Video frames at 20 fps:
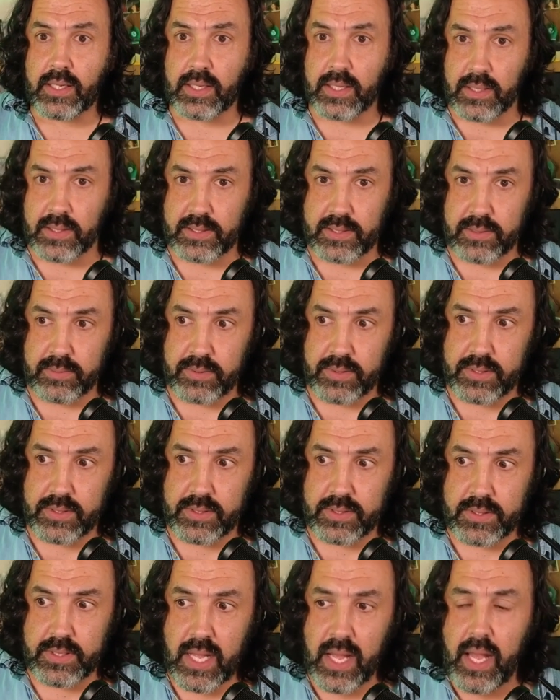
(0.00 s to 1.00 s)

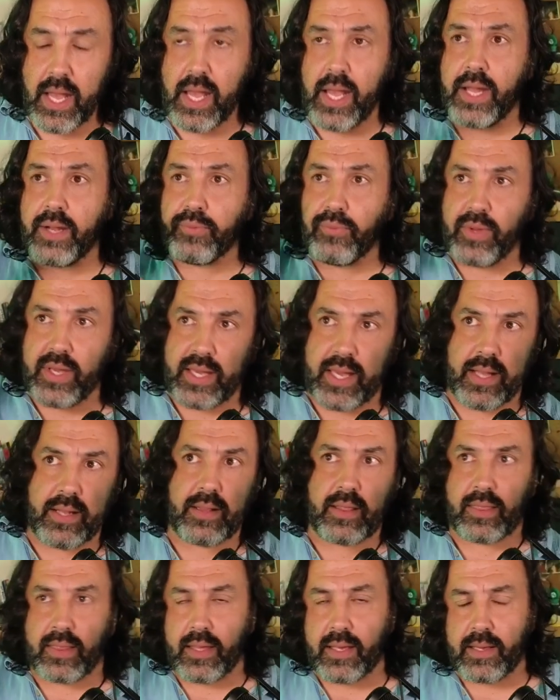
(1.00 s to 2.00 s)
customers, and we
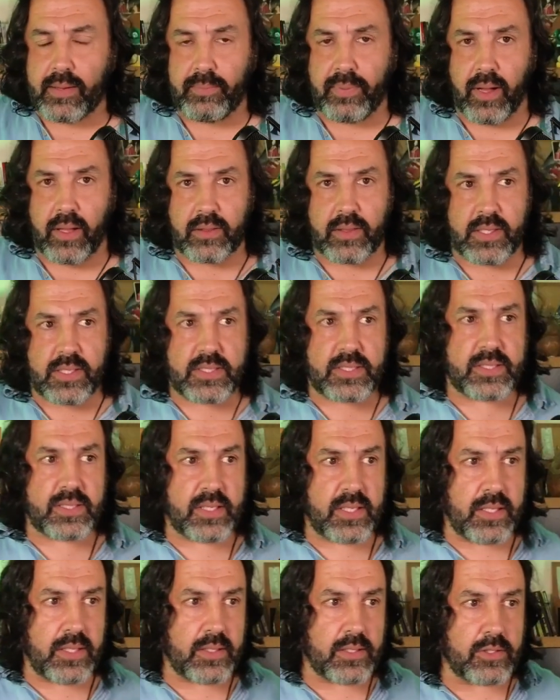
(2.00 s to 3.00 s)
can think about this
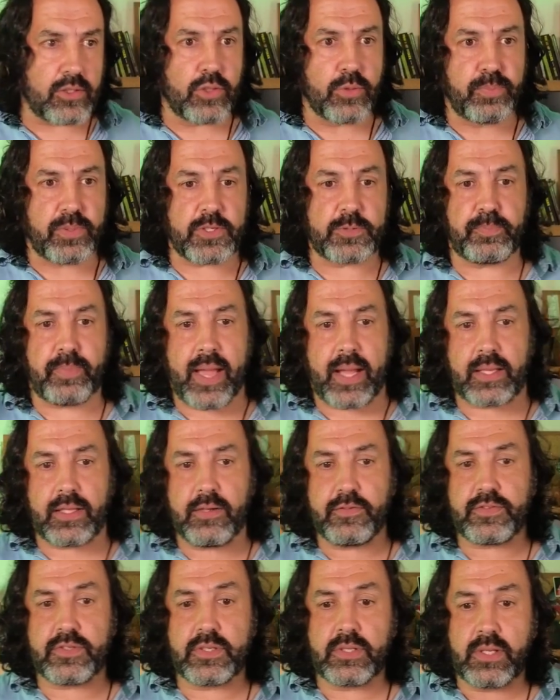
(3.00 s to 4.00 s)
in the two
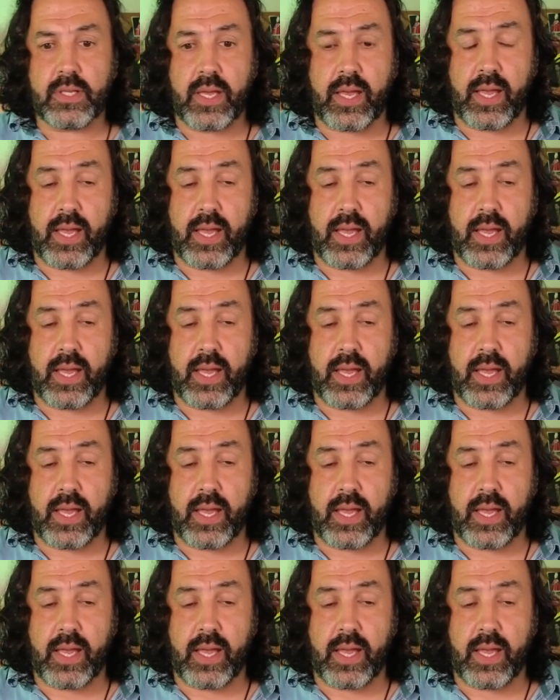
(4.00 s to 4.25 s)
perspectives,